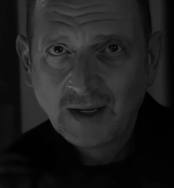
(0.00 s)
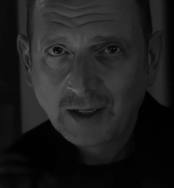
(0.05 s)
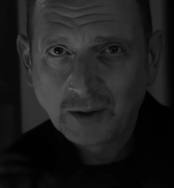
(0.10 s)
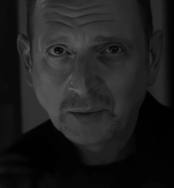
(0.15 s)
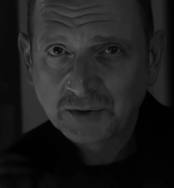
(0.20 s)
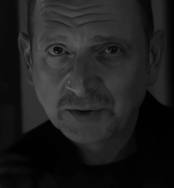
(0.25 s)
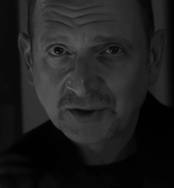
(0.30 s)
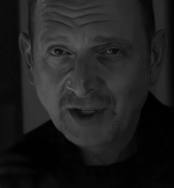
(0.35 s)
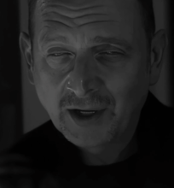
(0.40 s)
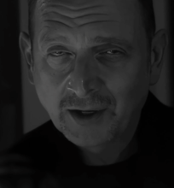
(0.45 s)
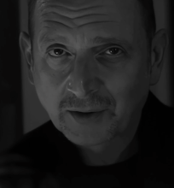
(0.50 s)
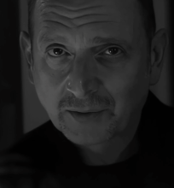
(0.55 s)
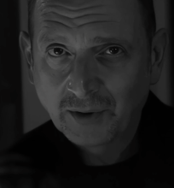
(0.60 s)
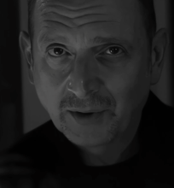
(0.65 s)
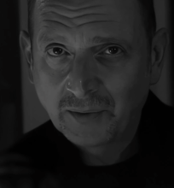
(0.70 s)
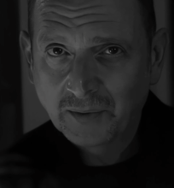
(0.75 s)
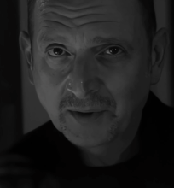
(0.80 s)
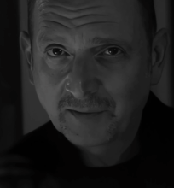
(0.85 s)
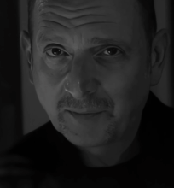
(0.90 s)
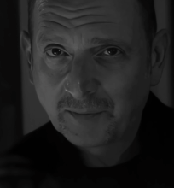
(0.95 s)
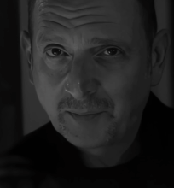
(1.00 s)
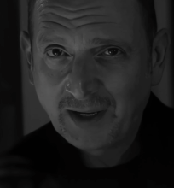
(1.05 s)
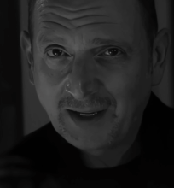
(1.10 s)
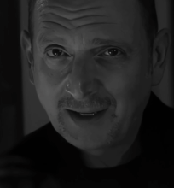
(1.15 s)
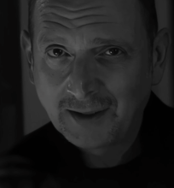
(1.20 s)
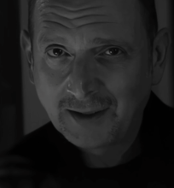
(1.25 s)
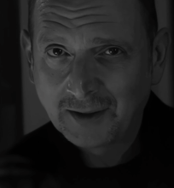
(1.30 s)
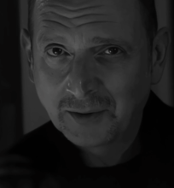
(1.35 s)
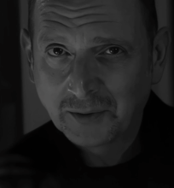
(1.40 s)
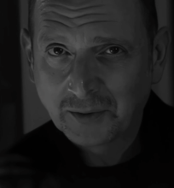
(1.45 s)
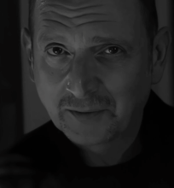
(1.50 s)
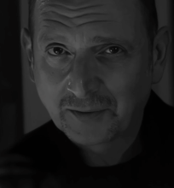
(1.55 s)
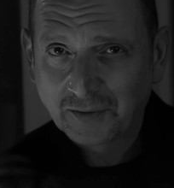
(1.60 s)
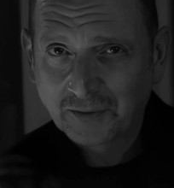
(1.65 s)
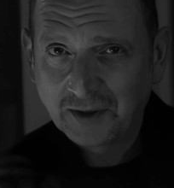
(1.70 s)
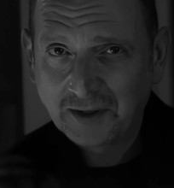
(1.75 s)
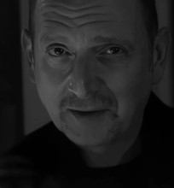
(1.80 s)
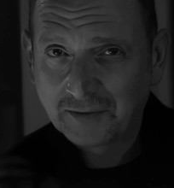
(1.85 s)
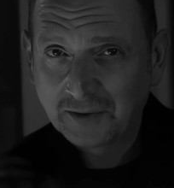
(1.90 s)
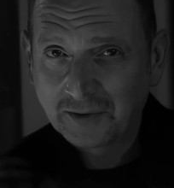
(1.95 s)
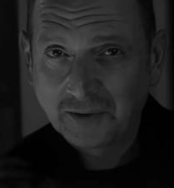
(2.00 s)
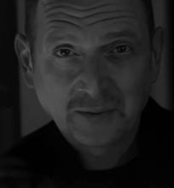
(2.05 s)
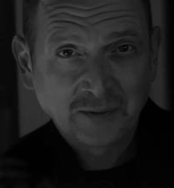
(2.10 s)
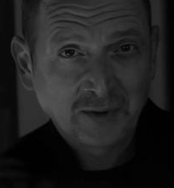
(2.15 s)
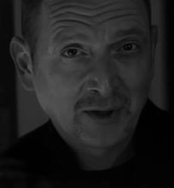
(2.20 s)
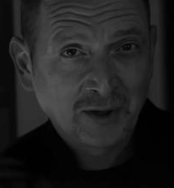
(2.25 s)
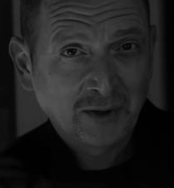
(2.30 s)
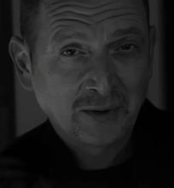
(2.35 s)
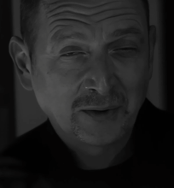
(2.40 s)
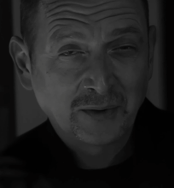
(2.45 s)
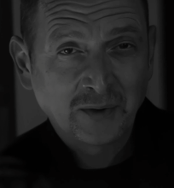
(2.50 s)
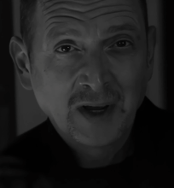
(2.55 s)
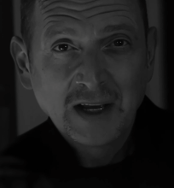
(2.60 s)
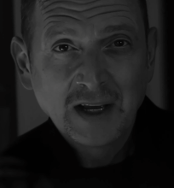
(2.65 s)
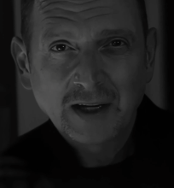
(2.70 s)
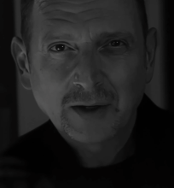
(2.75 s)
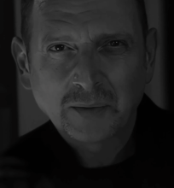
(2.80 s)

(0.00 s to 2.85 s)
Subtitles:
It was not a groan of pain or of grief, oh no.